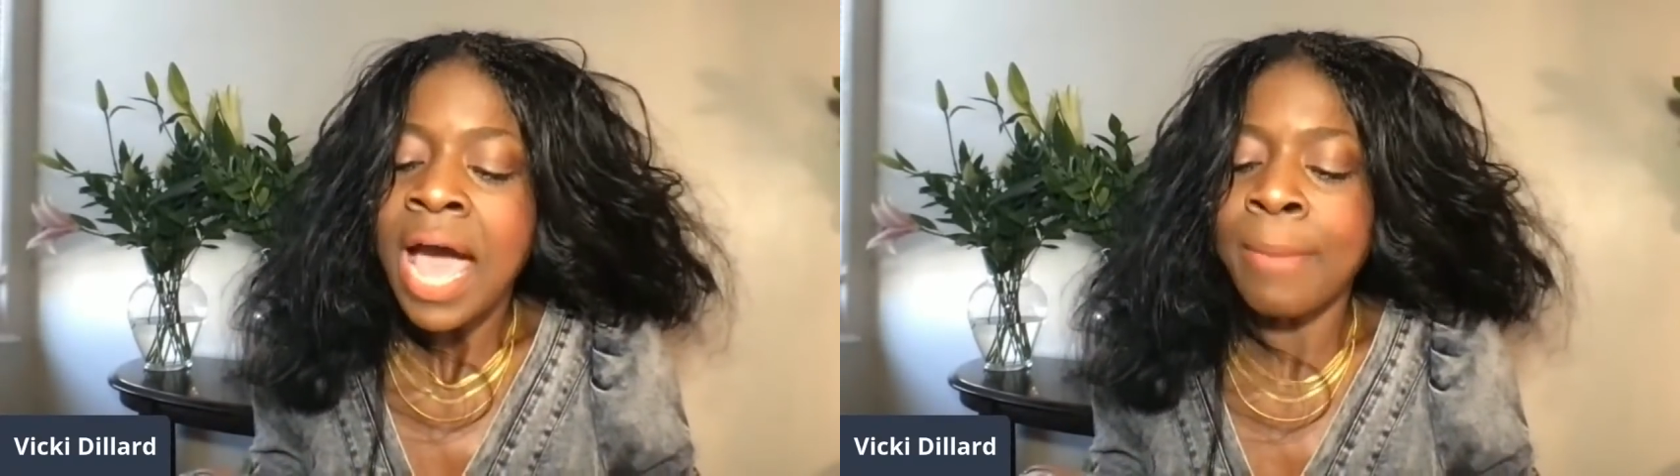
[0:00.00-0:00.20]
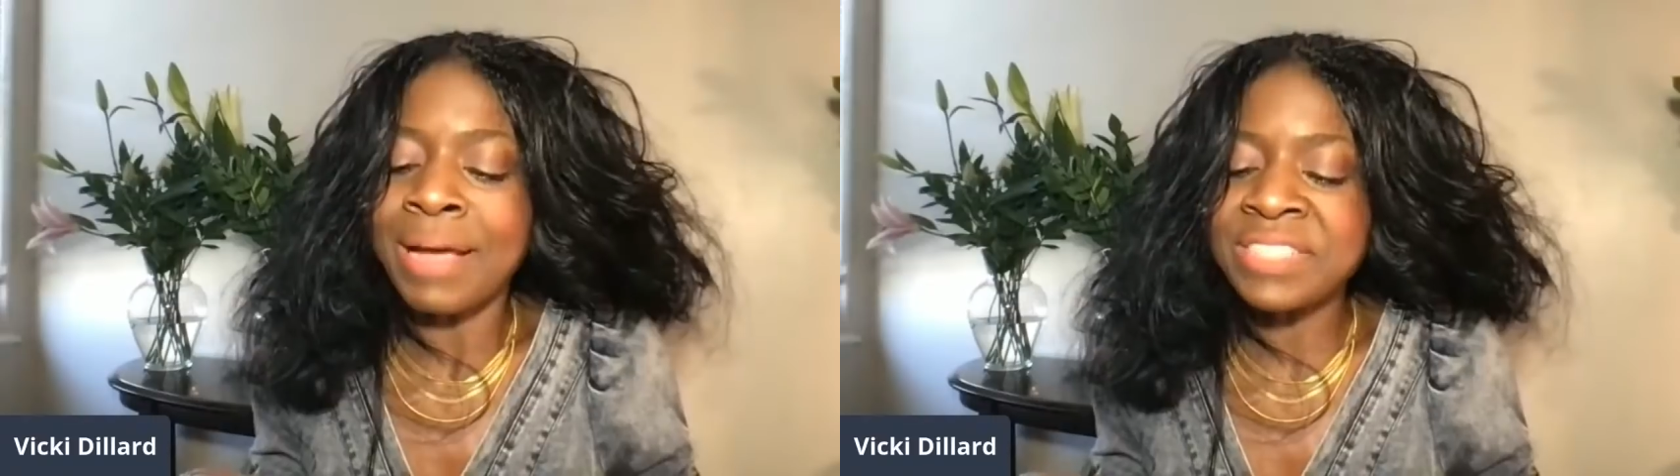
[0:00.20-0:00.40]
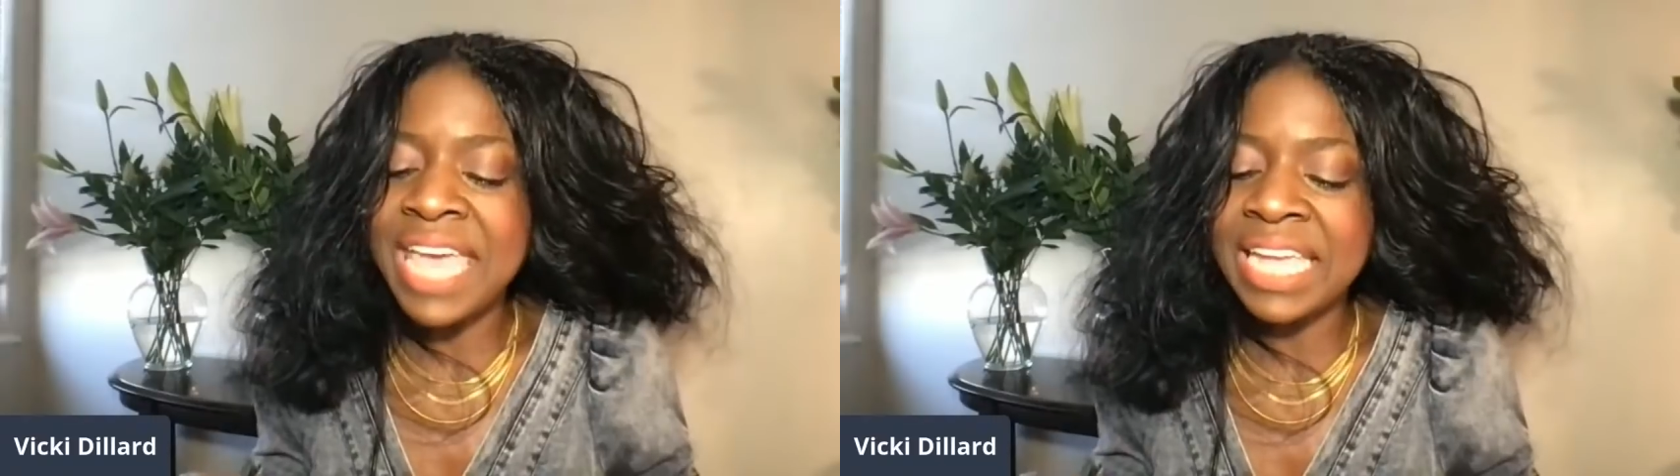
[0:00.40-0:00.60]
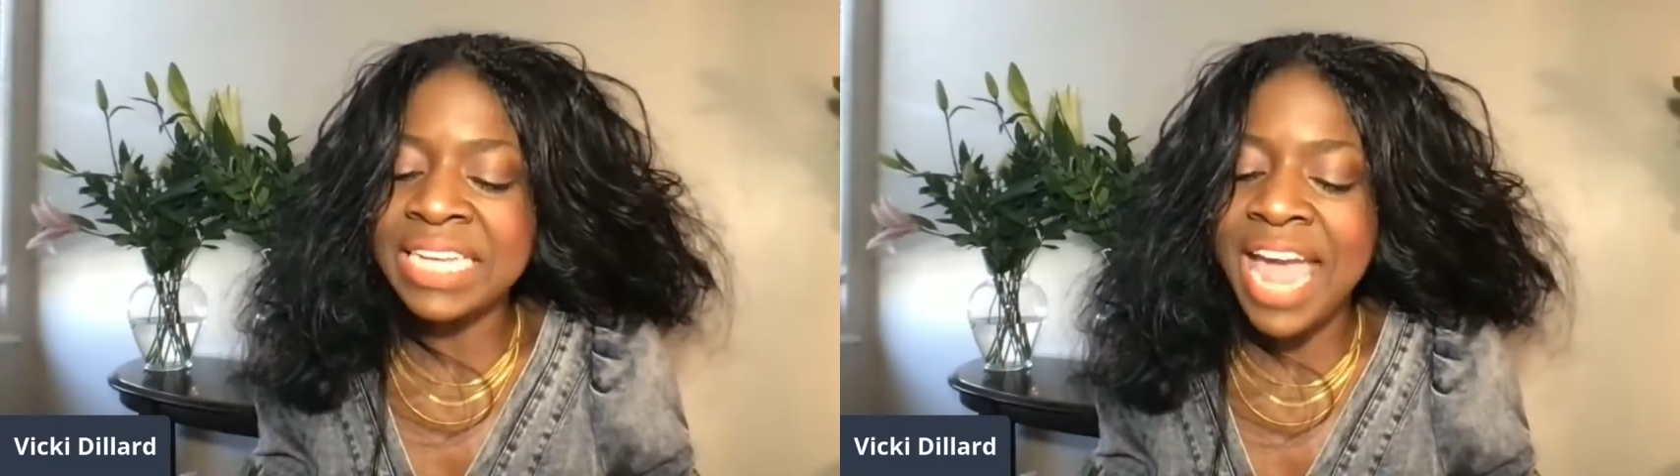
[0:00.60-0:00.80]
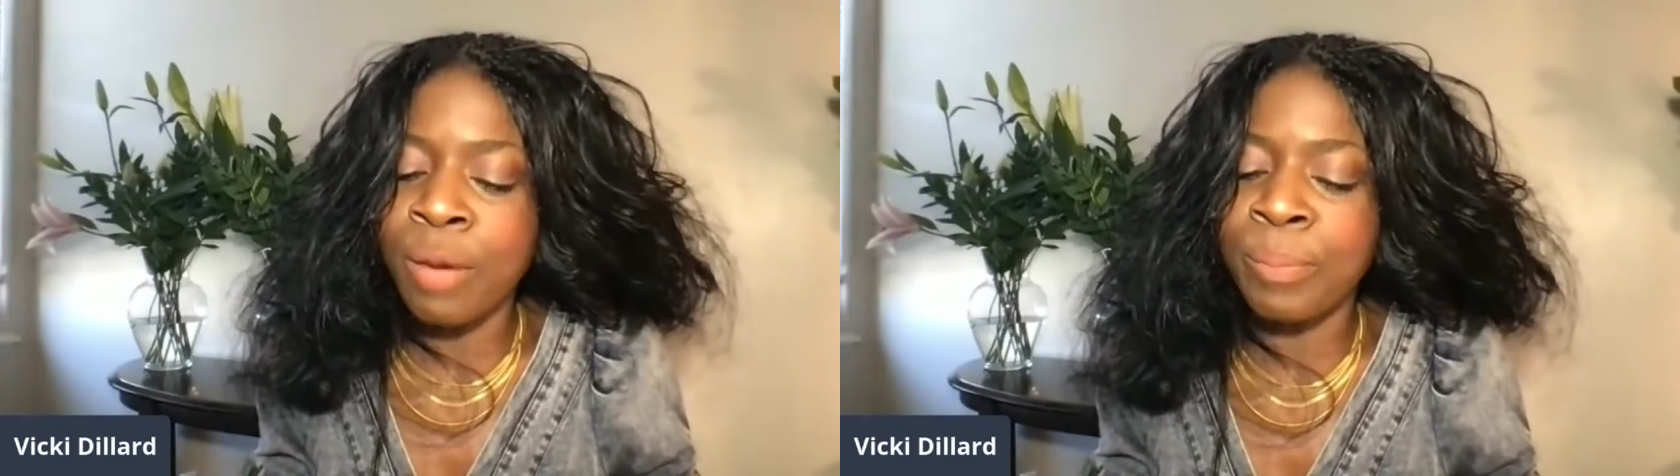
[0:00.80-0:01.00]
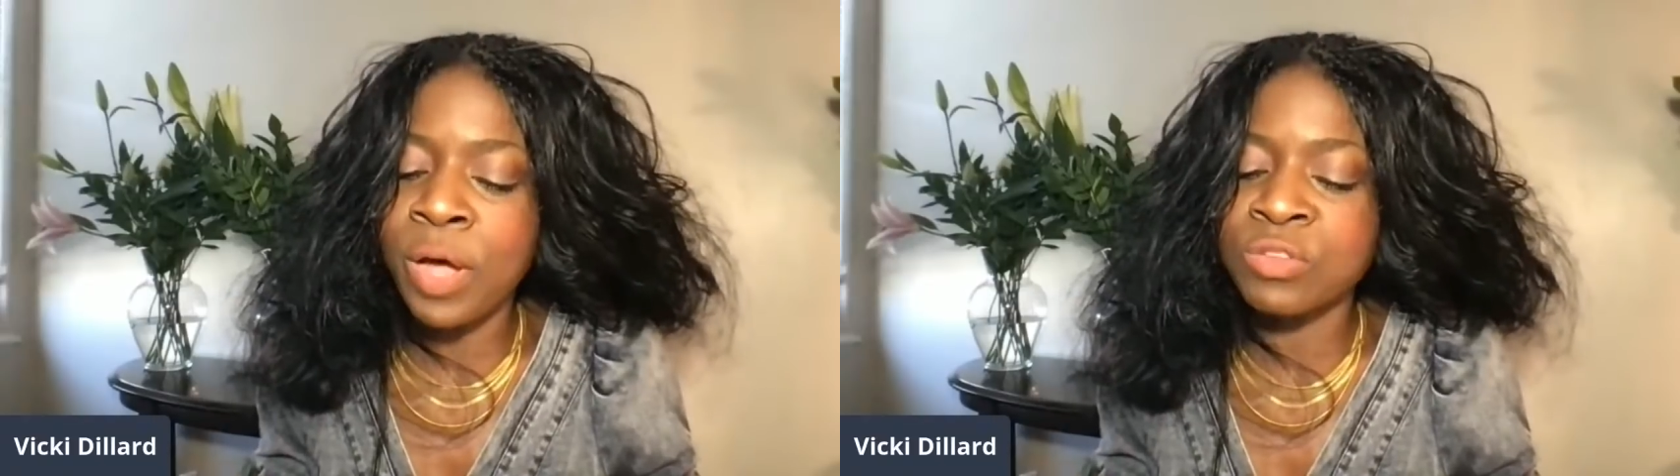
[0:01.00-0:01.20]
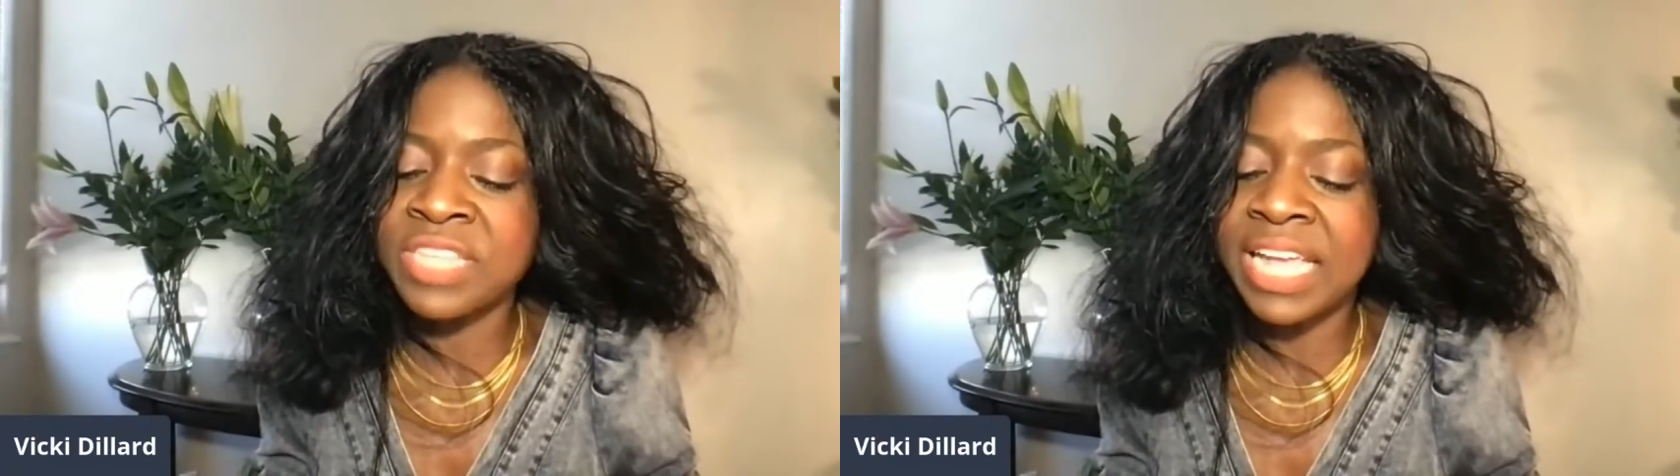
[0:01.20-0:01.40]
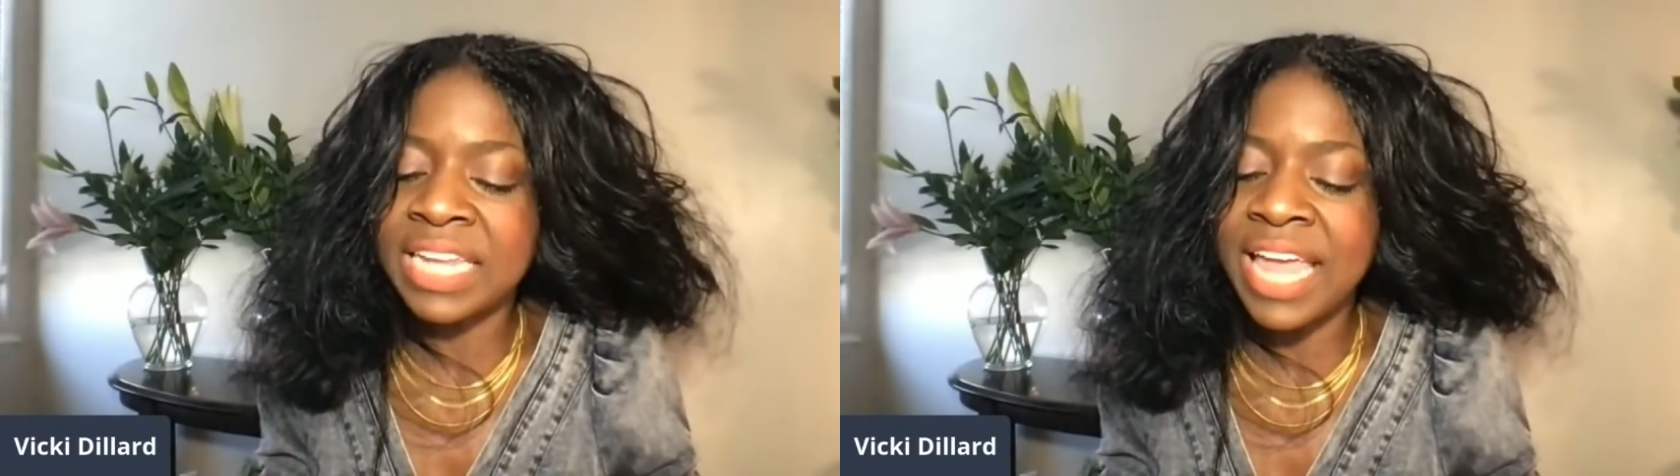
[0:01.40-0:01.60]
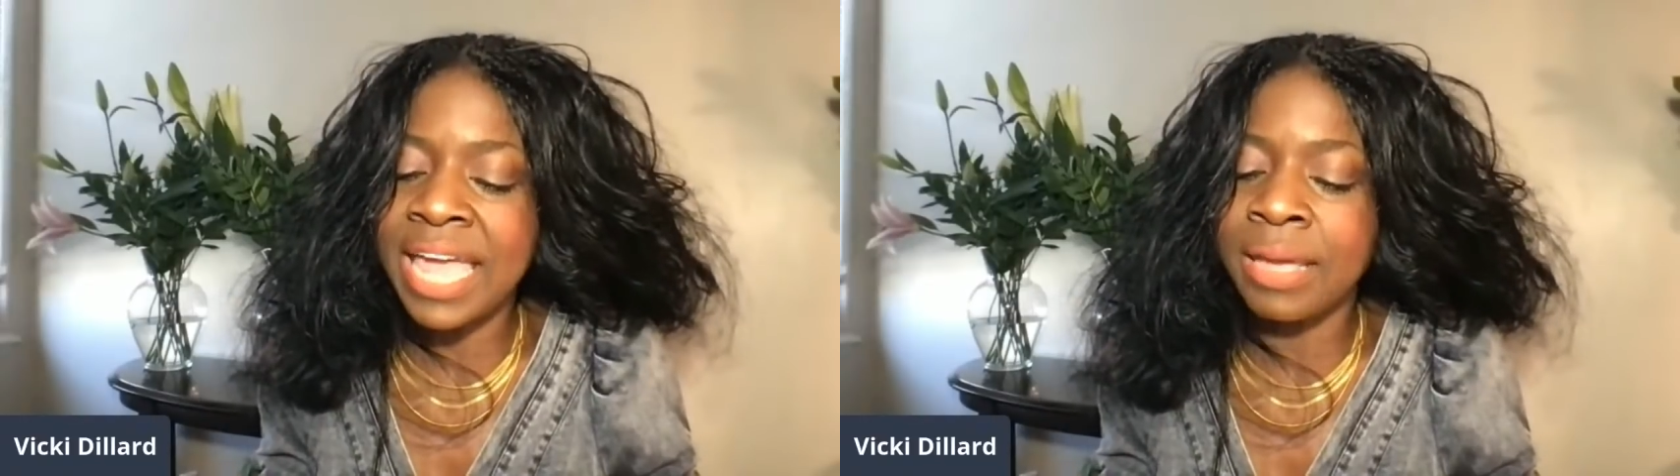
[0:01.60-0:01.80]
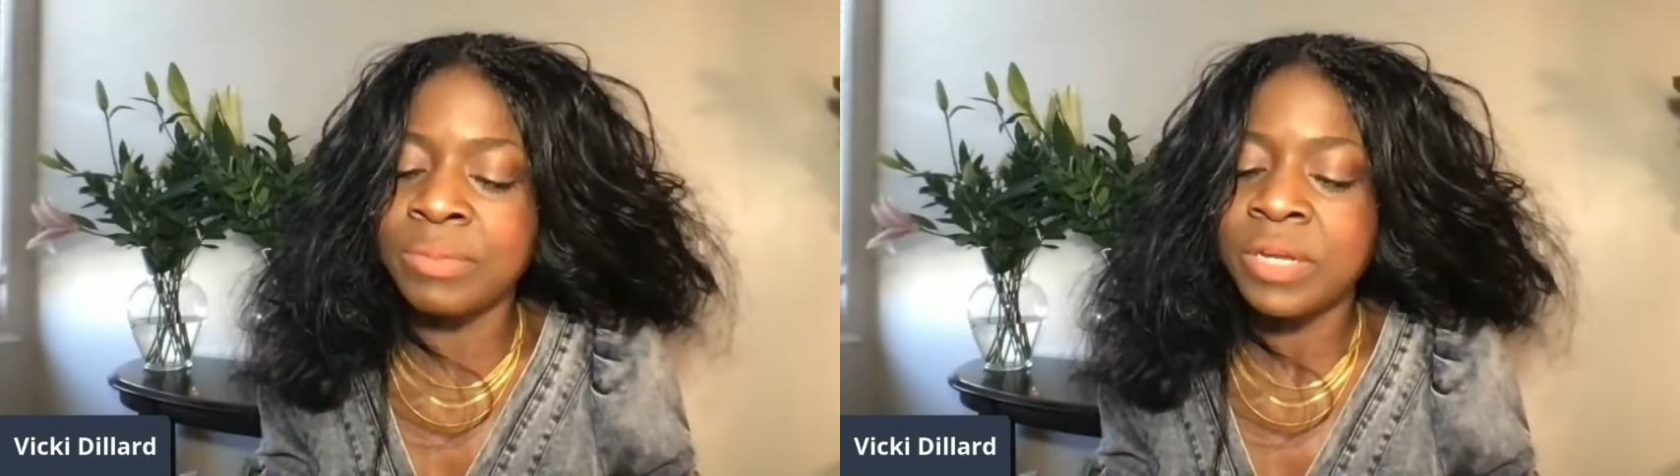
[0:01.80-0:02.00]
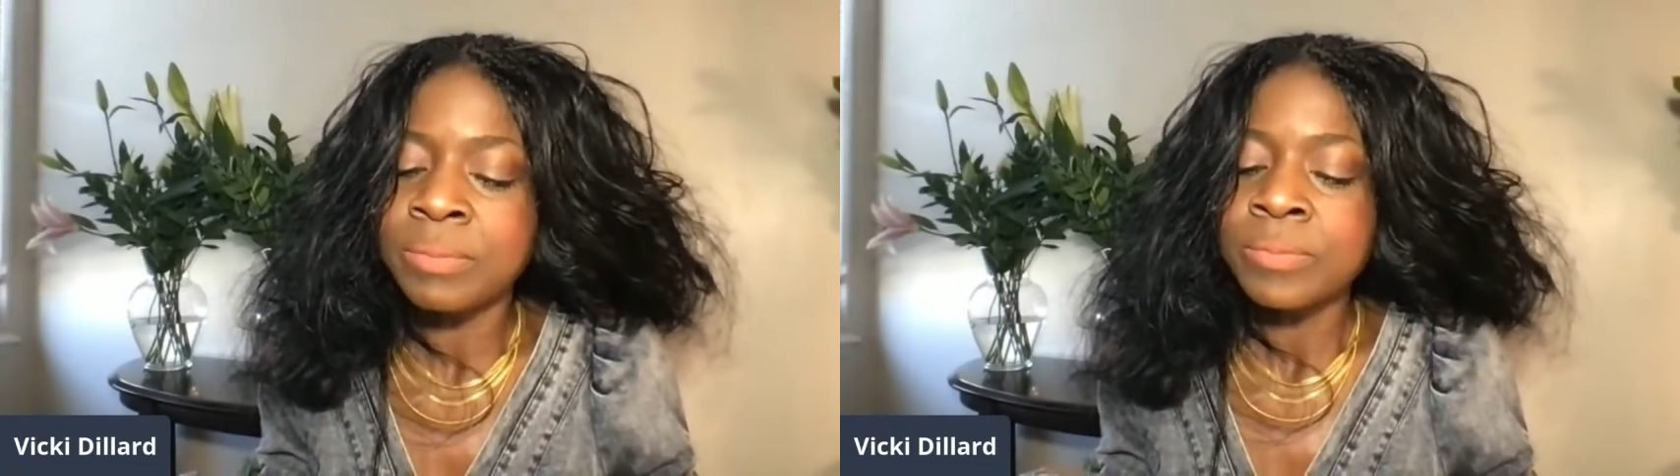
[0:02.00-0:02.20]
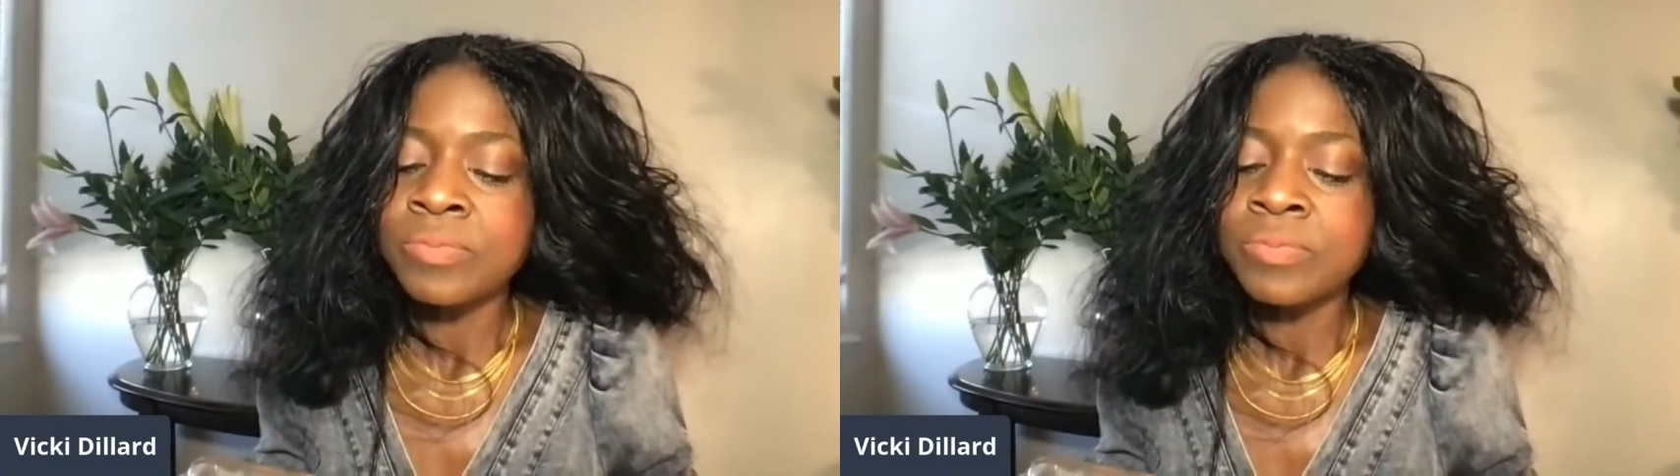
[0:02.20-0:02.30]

about taking down posts that claimed